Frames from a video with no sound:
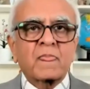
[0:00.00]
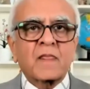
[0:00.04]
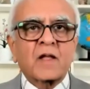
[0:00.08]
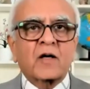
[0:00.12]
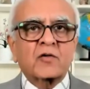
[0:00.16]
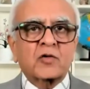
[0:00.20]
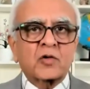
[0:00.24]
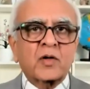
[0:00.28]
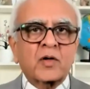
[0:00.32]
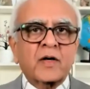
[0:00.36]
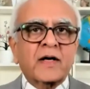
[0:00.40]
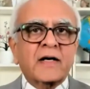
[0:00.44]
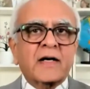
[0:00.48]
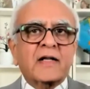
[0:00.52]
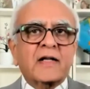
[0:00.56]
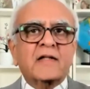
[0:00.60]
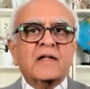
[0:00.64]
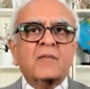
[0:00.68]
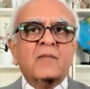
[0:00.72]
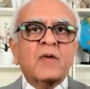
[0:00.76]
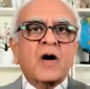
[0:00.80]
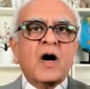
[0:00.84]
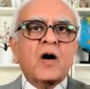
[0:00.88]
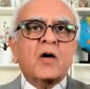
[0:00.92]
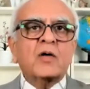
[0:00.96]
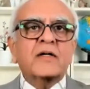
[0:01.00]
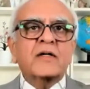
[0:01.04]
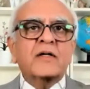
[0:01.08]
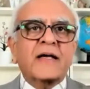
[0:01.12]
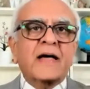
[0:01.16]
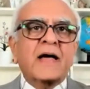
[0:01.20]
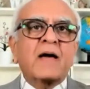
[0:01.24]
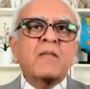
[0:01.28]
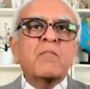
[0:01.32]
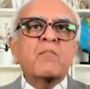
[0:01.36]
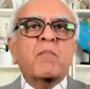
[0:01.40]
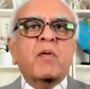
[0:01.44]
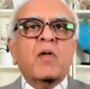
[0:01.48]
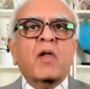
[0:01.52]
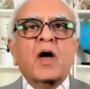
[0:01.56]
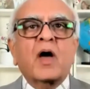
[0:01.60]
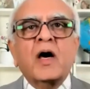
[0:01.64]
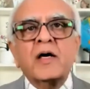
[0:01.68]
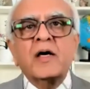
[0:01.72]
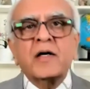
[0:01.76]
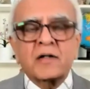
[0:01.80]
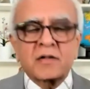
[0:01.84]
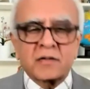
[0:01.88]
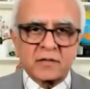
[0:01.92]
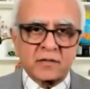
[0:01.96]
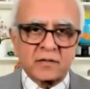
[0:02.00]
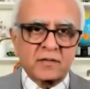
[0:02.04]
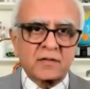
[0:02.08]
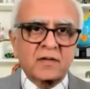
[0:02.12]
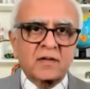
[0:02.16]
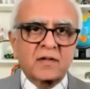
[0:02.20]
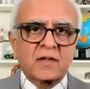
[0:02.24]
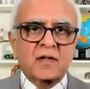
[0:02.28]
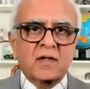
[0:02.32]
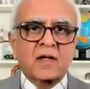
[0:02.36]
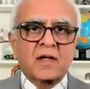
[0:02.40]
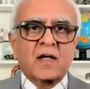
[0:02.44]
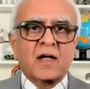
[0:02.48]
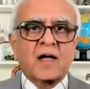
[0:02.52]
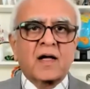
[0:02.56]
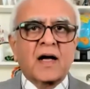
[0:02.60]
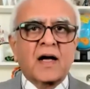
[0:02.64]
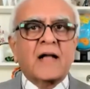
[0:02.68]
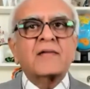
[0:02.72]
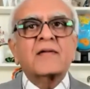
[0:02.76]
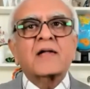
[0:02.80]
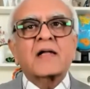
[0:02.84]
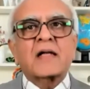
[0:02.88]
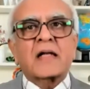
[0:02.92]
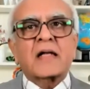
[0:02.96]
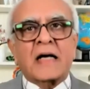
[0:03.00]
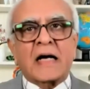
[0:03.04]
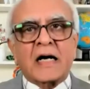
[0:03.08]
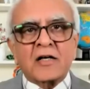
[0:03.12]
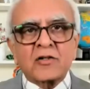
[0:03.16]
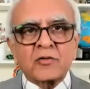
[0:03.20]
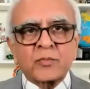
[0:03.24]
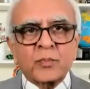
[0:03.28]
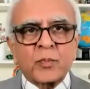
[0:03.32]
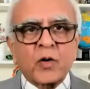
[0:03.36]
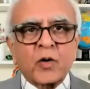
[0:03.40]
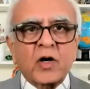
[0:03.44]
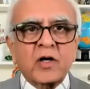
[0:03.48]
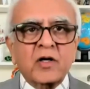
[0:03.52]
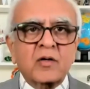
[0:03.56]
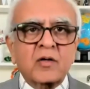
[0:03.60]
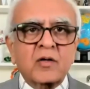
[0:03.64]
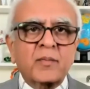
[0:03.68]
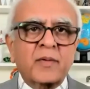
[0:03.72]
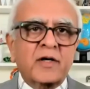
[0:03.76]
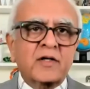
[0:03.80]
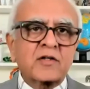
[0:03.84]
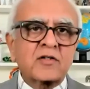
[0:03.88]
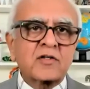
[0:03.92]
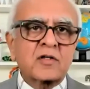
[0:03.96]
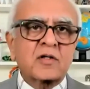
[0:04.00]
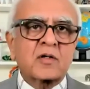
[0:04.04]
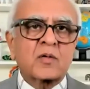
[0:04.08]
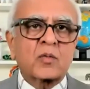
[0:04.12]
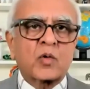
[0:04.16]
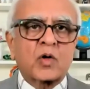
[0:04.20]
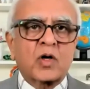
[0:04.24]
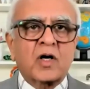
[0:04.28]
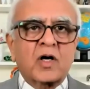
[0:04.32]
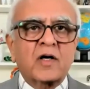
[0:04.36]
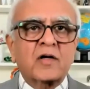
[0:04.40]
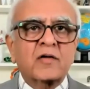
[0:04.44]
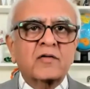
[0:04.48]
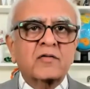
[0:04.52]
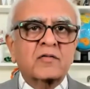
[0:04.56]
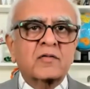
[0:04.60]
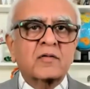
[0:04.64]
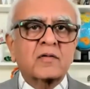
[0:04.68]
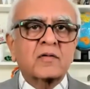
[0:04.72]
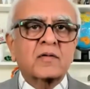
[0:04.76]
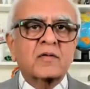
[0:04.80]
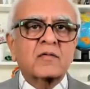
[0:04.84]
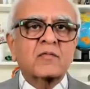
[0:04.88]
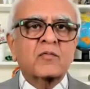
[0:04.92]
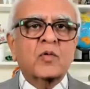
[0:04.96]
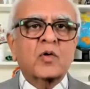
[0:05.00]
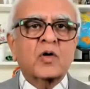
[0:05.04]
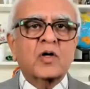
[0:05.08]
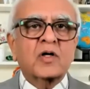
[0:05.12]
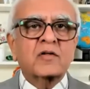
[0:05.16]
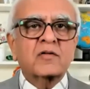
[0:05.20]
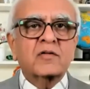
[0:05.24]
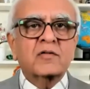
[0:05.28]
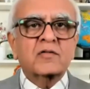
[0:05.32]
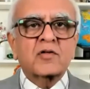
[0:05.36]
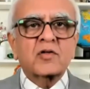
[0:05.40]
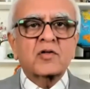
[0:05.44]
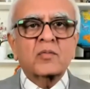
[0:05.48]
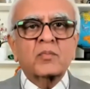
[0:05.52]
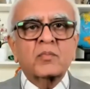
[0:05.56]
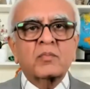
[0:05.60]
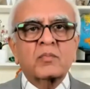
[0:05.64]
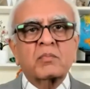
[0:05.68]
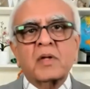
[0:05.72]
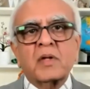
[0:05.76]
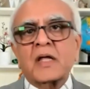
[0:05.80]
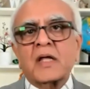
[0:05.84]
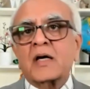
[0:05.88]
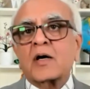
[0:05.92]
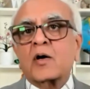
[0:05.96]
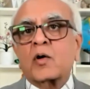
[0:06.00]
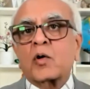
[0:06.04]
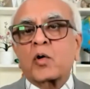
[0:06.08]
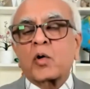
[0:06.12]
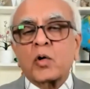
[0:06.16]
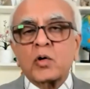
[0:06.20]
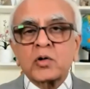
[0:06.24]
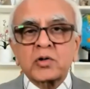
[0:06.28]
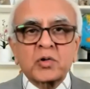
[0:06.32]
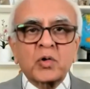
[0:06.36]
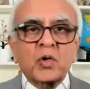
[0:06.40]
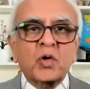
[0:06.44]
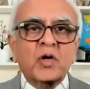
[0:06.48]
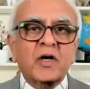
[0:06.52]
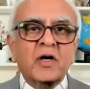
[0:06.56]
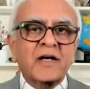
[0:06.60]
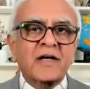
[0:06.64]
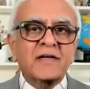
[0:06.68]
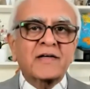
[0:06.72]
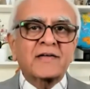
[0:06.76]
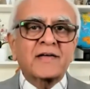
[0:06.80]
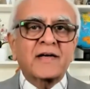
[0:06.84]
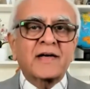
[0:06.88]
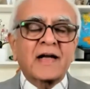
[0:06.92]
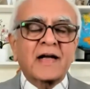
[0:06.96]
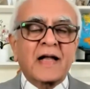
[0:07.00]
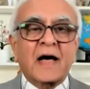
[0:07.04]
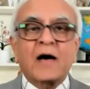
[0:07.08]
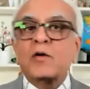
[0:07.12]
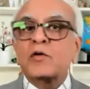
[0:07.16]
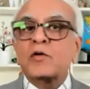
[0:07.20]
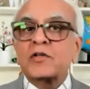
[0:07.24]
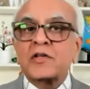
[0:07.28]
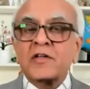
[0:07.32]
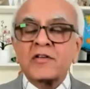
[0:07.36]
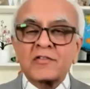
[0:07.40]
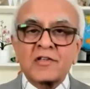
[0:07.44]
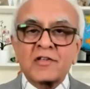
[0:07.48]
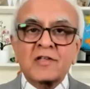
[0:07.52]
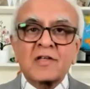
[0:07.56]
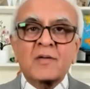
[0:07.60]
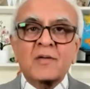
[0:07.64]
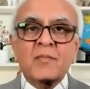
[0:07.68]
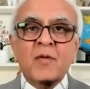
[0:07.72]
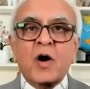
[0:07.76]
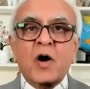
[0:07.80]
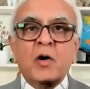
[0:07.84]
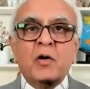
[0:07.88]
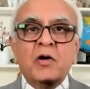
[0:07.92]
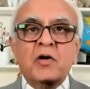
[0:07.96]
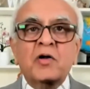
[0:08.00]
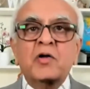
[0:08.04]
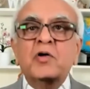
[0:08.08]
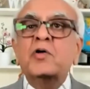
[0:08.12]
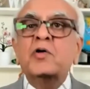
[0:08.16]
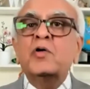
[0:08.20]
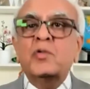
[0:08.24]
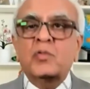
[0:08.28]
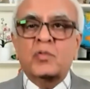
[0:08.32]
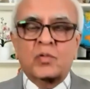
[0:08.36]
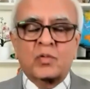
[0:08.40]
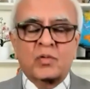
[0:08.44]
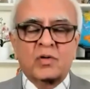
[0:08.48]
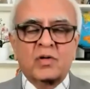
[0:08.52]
So it is about the employer. And the last point you mentioned was to be growth oriented. Now this is about you.